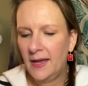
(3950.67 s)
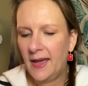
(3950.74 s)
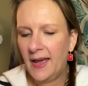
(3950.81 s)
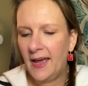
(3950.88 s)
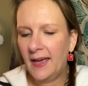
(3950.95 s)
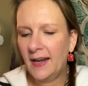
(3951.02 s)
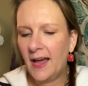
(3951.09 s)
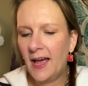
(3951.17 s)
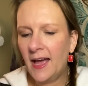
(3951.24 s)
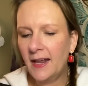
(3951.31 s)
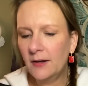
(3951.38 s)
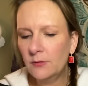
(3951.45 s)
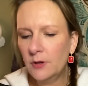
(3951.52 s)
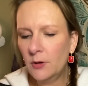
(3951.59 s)
And I
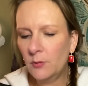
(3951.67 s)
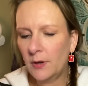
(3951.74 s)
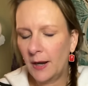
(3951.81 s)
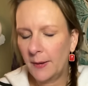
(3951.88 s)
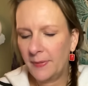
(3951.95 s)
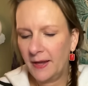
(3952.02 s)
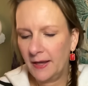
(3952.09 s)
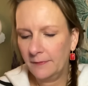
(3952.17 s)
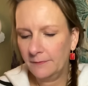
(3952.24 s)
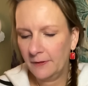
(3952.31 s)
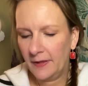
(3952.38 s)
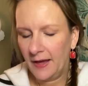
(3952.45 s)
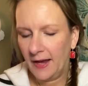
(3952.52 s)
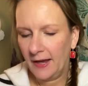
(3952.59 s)
don't know what I paid
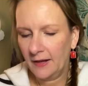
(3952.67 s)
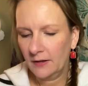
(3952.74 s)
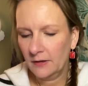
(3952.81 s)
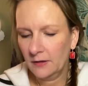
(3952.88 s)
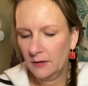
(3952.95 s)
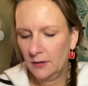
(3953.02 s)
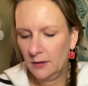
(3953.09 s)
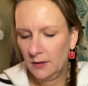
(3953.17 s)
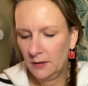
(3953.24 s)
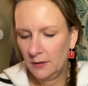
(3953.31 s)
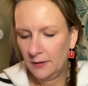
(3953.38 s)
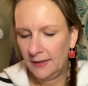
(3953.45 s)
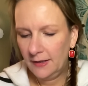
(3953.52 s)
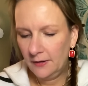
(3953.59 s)
for that.
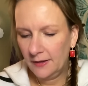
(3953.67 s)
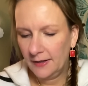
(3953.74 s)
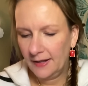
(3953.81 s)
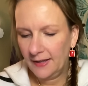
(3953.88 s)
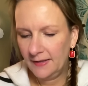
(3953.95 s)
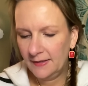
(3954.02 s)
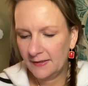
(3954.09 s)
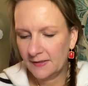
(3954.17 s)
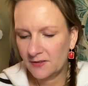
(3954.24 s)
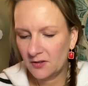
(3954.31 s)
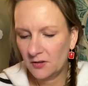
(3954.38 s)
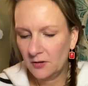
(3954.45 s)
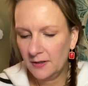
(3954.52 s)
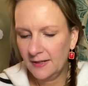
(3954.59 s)
Here it is.
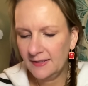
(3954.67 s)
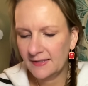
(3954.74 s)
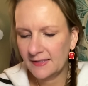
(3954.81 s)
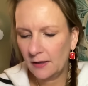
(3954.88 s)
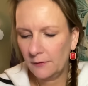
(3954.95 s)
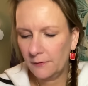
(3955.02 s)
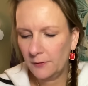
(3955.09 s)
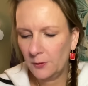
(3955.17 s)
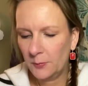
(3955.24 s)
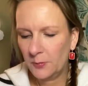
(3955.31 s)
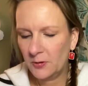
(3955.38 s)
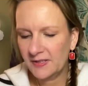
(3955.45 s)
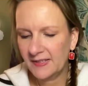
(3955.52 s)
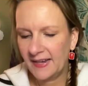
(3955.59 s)
Sterling silver,
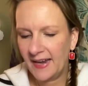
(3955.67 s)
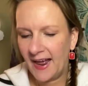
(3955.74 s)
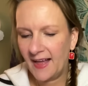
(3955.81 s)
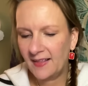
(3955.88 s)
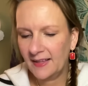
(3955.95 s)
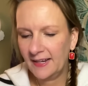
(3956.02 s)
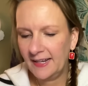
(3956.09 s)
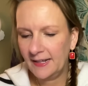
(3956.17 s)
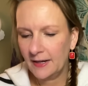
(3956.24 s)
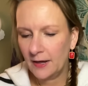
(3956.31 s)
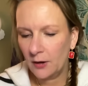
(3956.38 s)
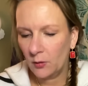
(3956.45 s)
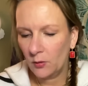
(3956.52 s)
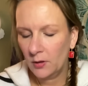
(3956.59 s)
personality,
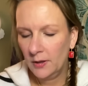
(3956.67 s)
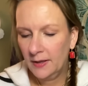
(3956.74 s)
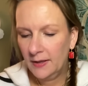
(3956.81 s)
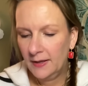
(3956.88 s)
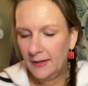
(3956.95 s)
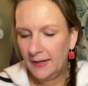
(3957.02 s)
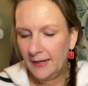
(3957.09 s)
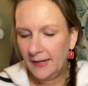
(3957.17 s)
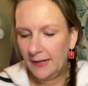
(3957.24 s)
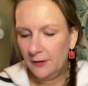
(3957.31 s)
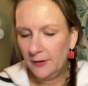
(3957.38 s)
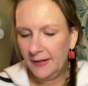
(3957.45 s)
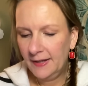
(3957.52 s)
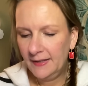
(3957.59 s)
no.
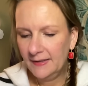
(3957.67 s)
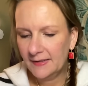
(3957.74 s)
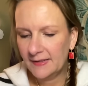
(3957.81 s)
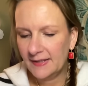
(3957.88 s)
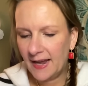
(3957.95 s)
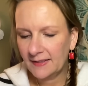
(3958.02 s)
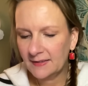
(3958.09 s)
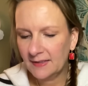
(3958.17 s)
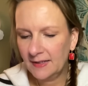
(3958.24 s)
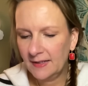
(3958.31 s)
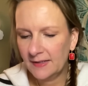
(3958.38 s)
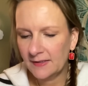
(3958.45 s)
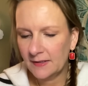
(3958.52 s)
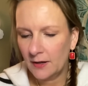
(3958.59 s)
Earrings,
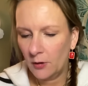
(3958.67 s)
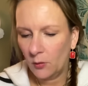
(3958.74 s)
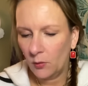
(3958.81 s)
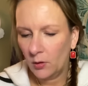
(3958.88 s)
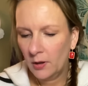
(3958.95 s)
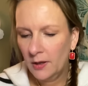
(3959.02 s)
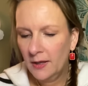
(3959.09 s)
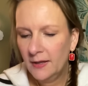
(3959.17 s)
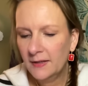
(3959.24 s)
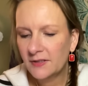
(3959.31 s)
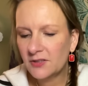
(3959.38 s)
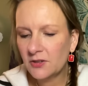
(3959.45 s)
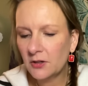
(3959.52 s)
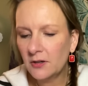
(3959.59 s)
necklace, no.
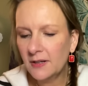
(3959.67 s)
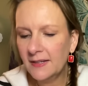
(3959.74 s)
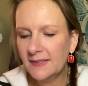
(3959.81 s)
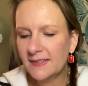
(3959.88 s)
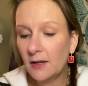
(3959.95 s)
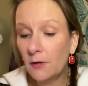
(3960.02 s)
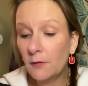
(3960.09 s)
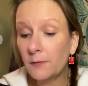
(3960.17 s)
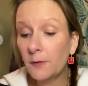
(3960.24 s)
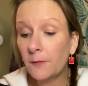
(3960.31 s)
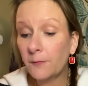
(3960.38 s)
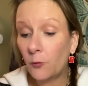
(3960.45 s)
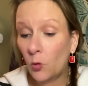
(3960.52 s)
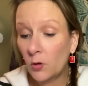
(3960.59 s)
Sterling silver,
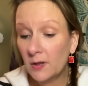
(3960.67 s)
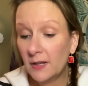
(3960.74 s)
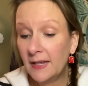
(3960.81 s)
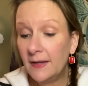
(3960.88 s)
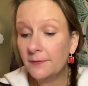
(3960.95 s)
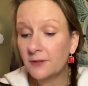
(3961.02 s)
4-leaf